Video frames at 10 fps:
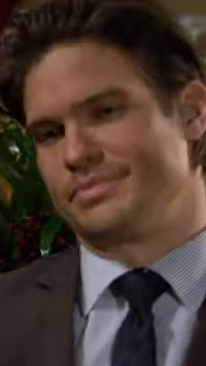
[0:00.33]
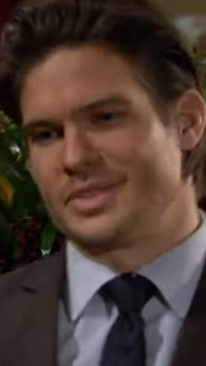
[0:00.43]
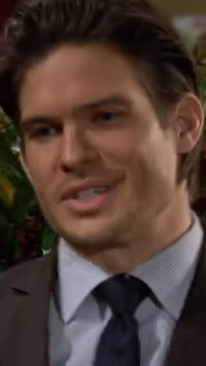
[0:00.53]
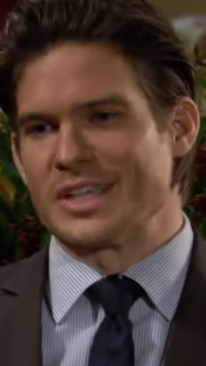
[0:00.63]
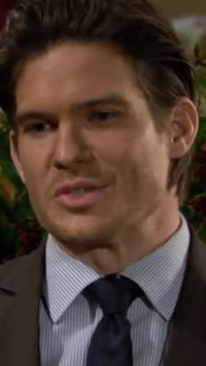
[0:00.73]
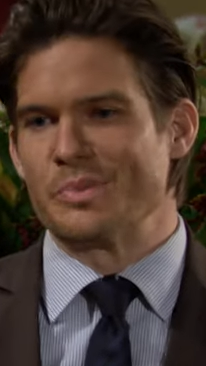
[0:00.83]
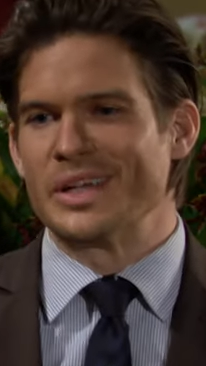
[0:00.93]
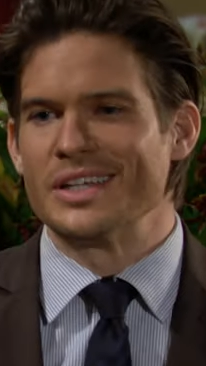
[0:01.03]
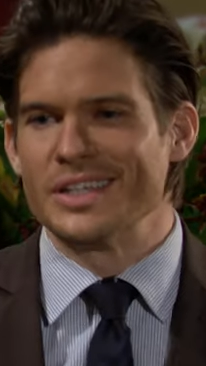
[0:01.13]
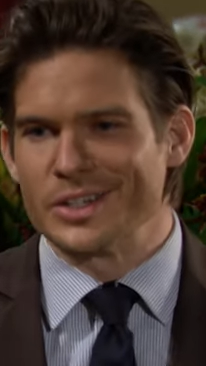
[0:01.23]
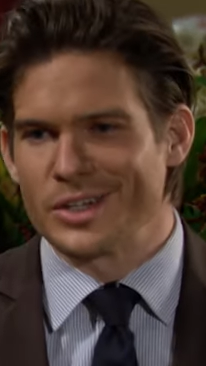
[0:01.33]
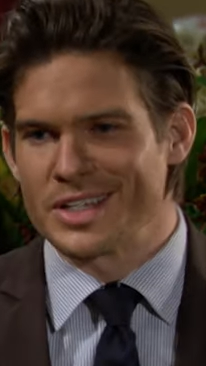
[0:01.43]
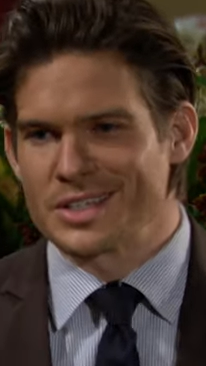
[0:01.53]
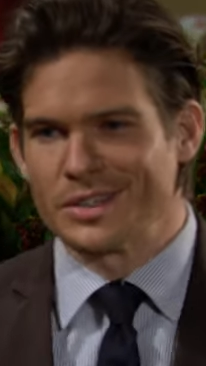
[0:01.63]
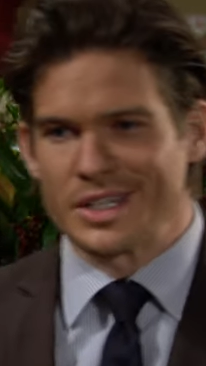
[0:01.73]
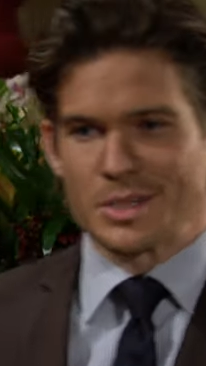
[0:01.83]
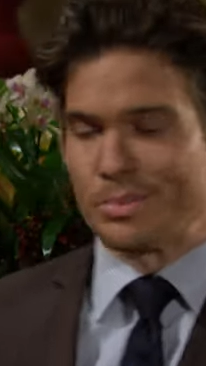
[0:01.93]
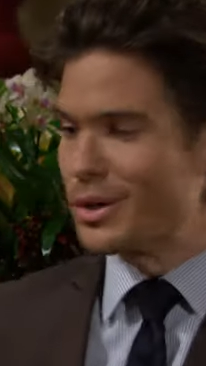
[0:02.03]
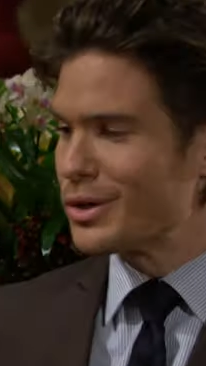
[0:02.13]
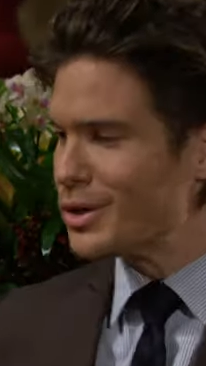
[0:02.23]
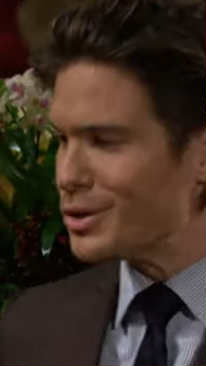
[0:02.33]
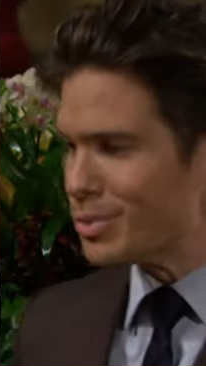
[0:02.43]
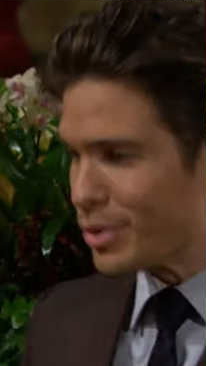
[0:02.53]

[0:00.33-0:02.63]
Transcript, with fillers: it's not as big a deal as a, as a book or a new